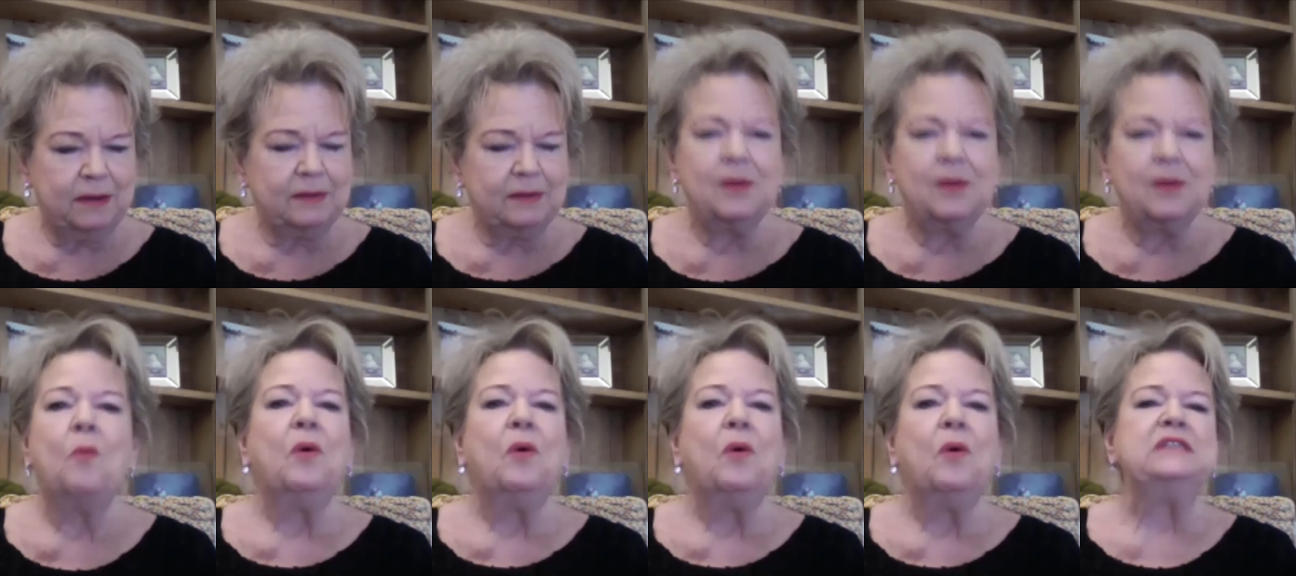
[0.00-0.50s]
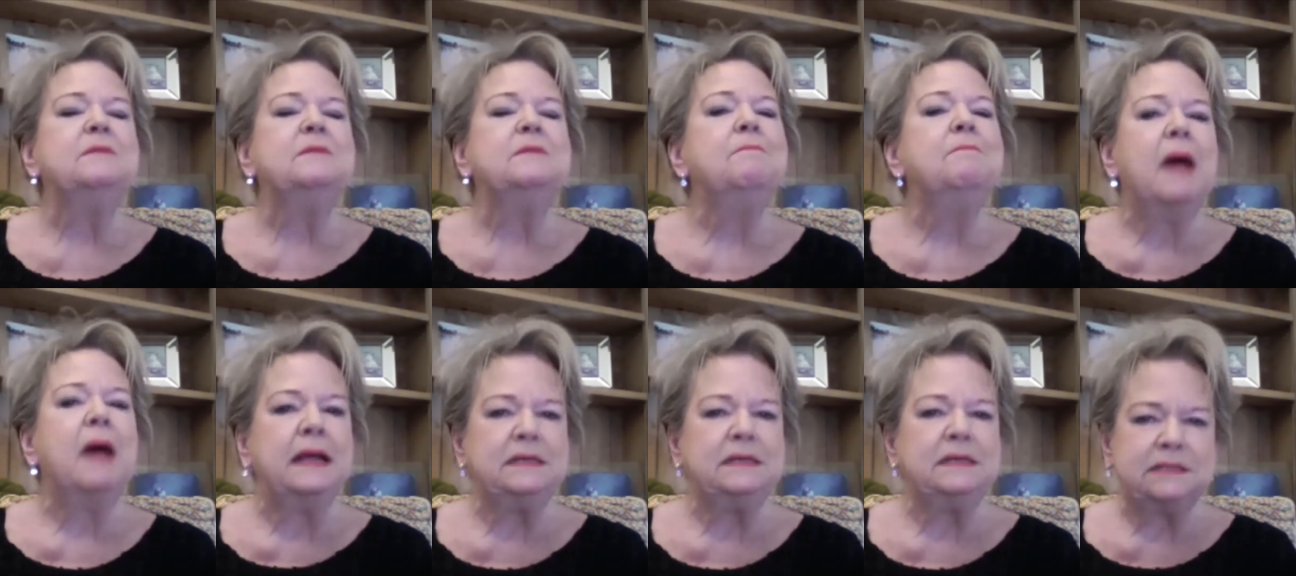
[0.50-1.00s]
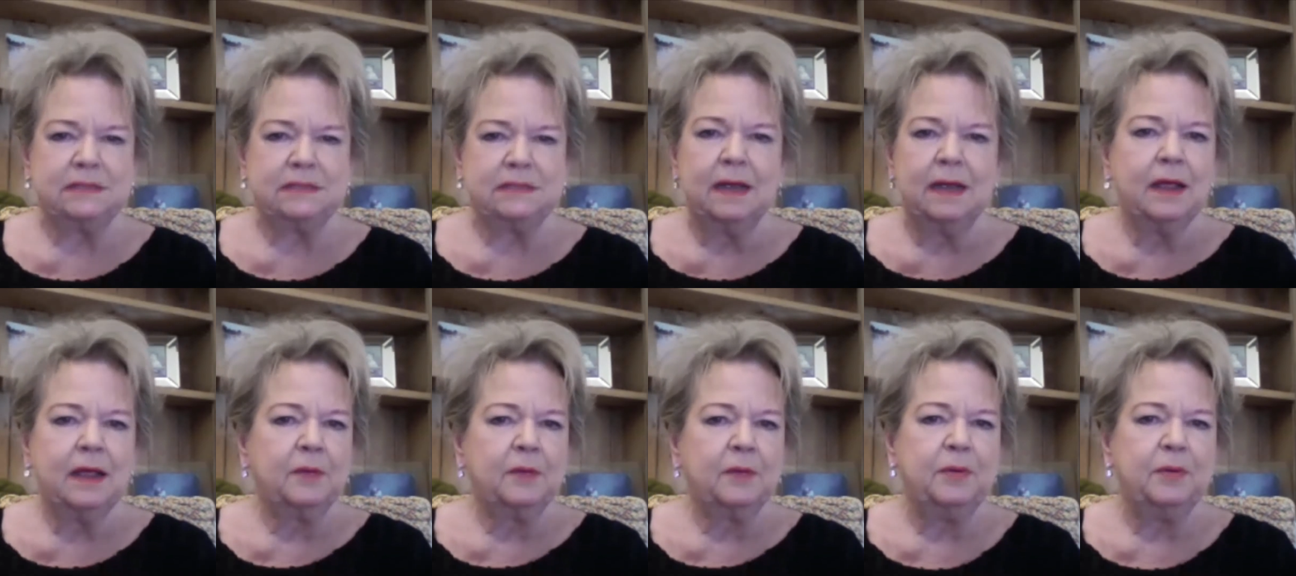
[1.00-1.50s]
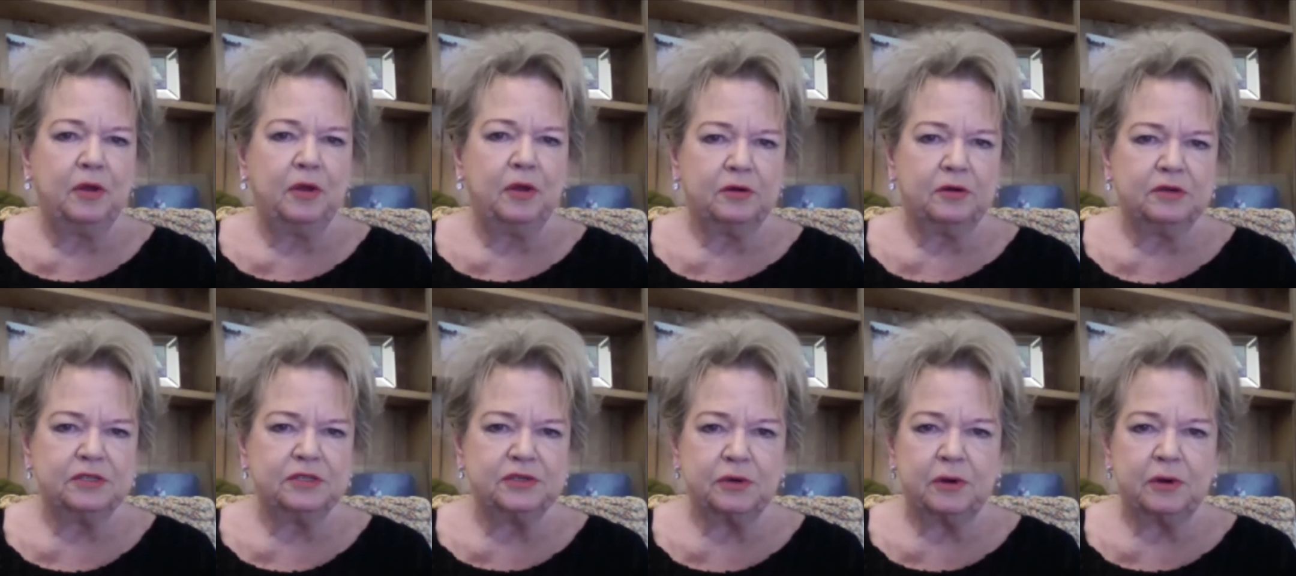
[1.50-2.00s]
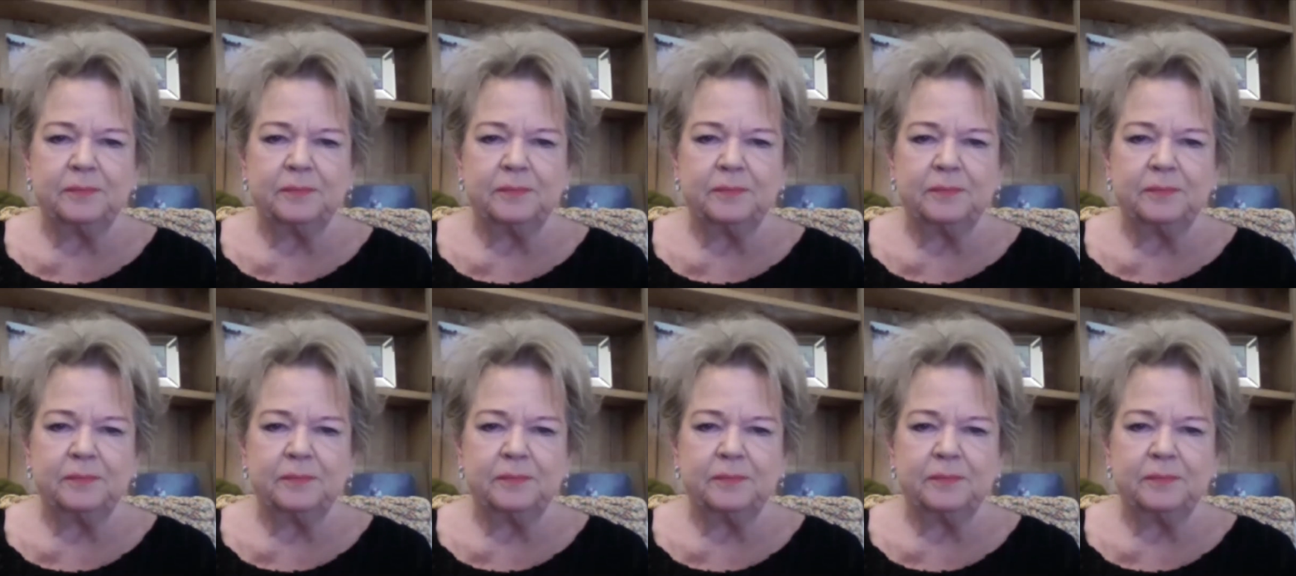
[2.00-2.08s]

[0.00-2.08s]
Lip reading: was Mike's computer store.